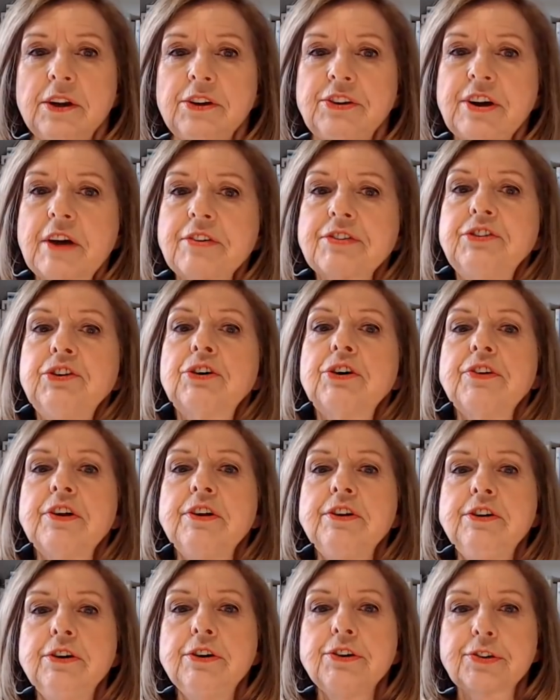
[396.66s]
Just look at the
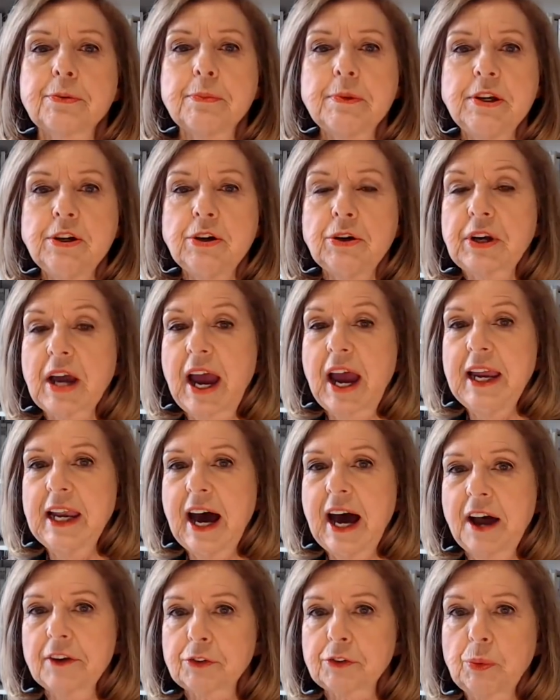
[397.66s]
news from the UK
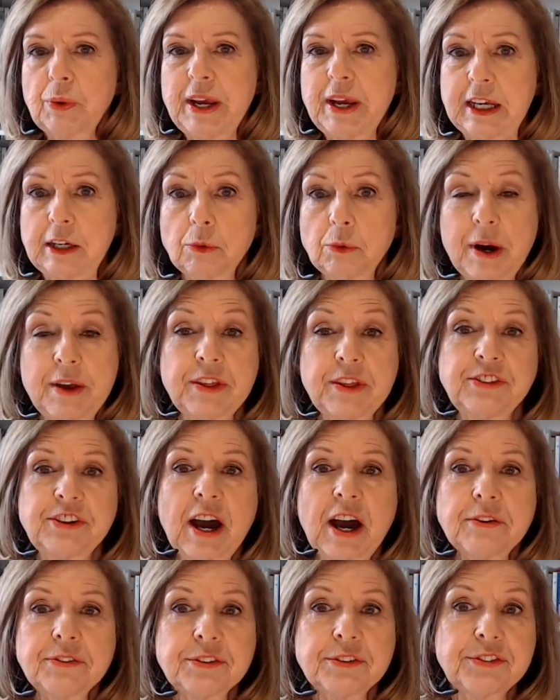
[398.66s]
last week, where the
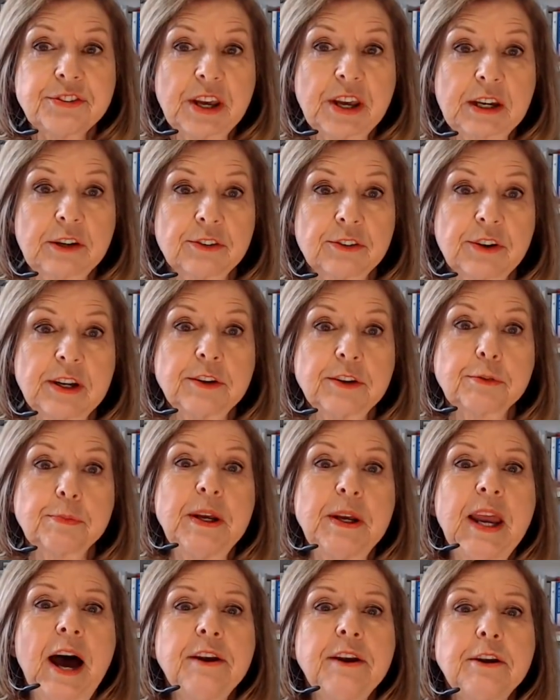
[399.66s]
Justice Secretary has
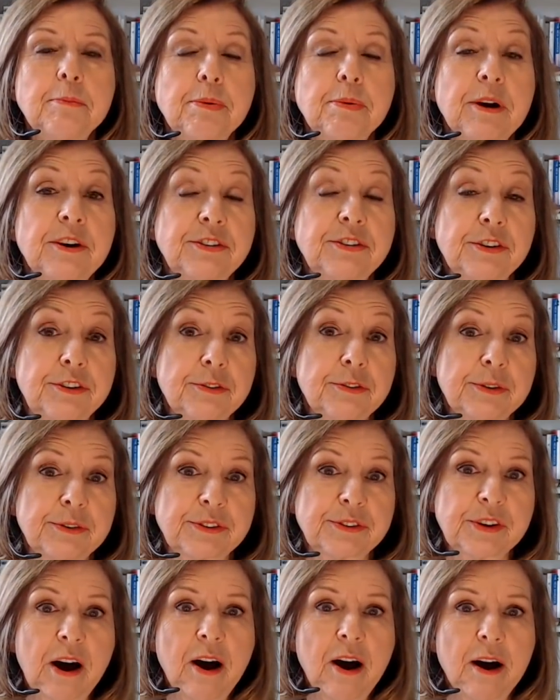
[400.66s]
been under pressure to
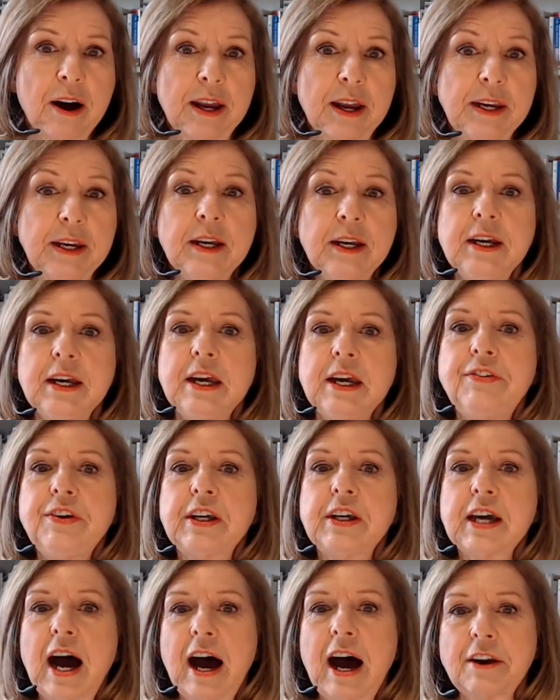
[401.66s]
resign if he
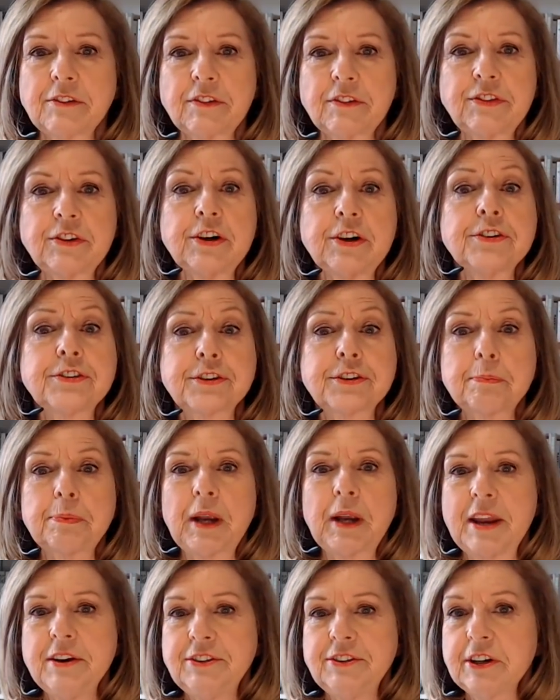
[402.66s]
can't reverse the
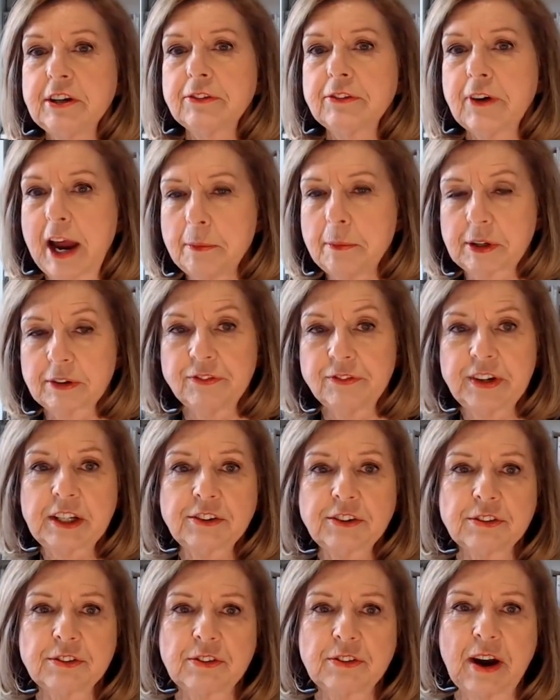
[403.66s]
plunging rape
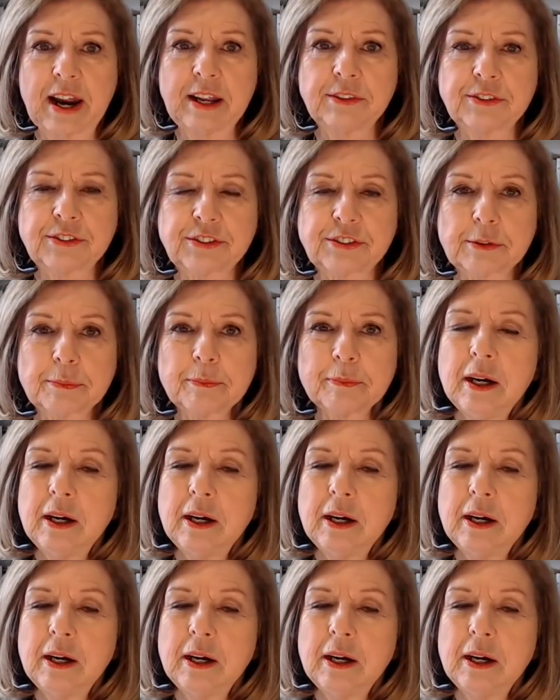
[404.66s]
conviction rates.